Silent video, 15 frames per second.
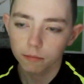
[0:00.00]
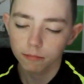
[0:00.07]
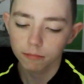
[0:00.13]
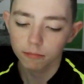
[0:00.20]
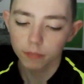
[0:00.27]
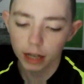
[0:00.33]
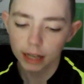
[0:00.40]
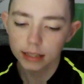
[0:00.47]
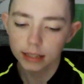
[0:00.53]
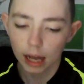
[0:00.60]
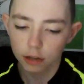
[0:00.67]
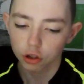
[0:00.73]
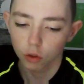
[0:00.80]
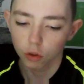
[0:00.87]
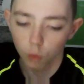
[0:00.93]
It's
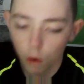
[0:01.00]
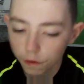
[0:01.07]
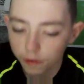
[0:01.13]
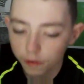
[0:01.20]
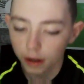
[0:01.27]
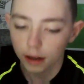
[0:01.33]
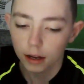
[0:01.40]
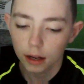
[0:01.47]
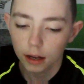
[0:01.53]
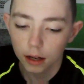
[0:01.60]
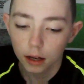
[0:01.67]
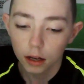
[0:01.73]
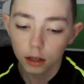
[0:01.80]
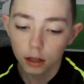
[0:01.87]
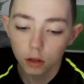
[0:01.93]
actually worth it.
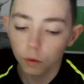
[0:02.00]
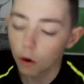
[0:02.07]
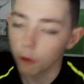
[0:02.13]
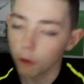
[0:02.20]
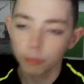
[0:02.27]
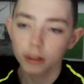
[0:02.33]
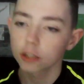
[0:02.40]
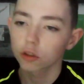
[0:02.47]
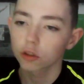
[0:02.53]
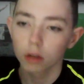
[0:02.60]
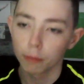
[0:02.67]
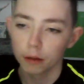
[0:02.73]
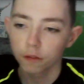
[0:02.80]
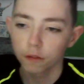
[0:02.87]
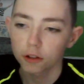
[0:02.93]
You know, what a player is going to
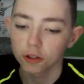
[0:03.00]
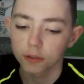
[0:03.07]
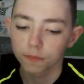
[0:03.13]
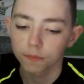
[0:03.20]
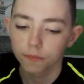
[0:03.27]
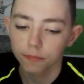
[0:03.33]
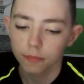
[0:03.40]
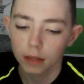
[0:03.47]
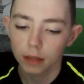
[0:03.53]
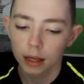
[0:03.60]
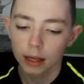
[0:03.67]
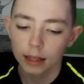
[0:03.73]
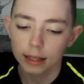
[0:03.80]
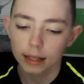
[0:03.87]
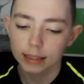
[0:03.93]
be for us
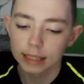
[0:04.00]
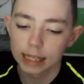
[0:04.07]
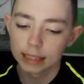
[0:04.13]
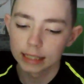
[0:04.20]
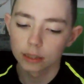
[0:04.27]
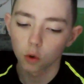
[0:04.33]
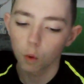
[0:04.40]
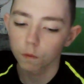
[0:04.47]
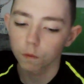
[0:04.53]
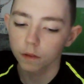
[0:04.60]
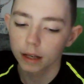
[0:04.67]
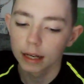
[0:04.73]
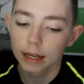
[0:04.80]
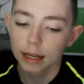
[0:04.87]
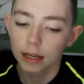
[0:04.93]
this season,
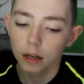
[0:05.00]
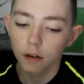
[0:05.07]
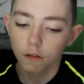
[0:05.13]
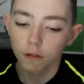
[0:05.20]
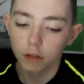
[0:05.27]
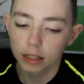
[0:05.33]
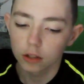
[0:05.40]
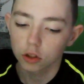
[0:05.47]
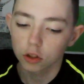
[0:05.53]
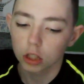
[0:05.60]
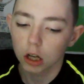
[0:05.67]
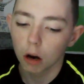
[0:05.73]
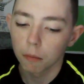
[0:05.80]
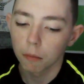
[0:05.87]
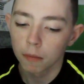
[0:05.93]
hopefully for years to
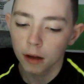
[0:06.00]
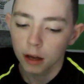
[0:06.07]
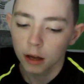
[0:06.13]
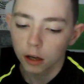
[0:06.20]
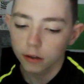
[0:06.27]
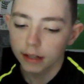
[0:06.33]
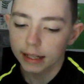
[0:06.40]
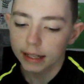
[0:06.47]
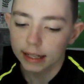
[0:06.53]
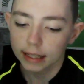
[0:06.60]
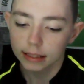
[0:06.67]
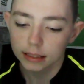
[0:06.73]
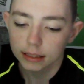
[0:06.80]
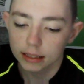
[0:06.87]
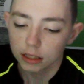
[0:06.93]
come. Going to
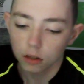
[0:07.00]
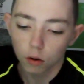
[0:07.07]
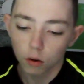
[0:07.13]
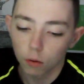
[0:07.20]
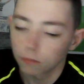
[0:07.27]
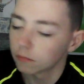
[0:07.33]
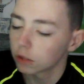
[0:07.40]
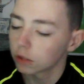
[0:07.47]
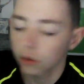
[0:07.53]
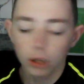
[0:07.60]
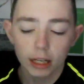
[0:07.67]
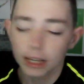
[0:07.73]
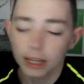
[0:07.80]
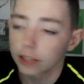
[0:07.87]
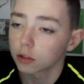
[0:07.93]
create, you know, there's going
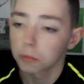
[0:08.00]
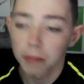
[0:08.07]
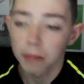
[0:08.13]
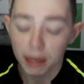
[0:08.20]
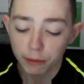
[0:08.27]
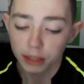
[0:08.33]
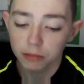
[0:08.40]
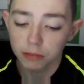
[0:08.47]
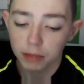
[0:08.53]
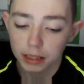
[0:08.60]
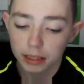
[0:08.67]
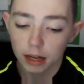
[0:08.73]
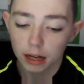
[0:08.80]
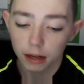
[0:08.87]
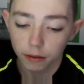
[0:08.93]
to create some memories with this
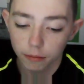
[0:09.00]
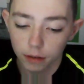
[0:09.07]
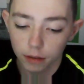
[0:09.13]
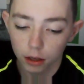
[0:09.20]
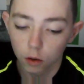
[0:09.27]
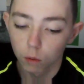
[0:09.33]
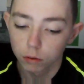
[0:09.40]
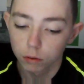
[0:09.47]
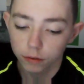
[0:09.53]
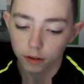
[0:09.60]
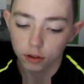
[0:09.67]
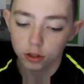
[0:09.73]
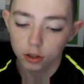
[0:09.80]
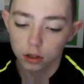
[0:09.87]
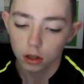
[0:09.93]
guy and goals for
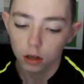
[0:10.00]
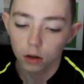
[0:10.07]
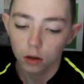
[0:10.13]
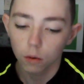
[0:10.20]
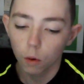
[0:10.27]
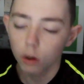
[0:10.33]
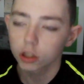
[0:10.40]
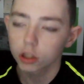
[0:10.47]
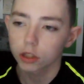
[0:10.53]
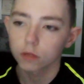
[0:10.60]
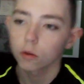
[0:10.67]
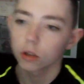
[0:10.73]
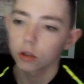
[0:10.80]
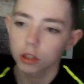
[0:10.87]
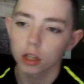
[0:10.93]
us. Watch
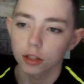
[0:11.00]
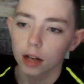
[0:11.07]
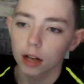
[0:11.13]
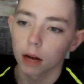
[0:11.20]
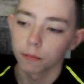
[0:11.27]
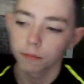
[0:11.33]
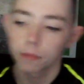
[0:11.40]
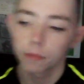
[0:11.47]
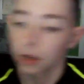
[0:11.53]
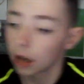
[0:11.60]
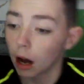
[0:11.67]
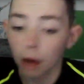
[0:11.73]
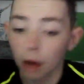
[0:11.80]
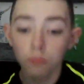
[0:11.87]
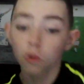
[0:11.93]
this happen.
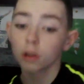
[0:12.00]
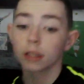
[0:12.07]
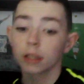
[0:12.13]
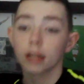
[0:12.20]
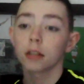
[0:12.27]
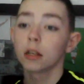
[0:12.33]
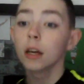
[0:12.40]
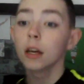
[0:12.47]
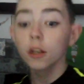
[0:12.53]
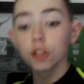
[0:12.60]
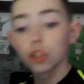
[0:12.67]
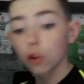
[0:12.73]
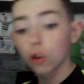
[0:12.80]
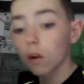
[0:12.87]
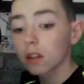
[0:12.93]
I'm not even kidding.
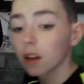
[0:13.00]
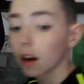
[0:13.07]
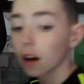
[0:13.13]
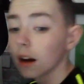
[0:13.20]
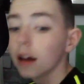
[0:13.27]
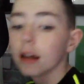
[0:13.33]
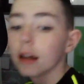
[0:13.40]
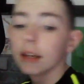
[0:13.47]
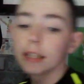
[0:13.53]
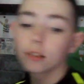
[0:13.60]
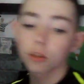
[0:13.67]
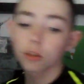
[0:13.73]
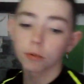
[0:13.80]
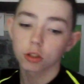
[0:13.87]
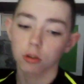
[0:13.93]
Jota, he's
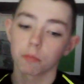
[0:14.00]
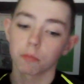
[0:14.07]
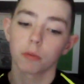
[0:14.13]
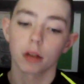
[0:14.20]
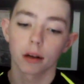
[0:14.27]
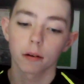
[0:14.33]
going to be some player.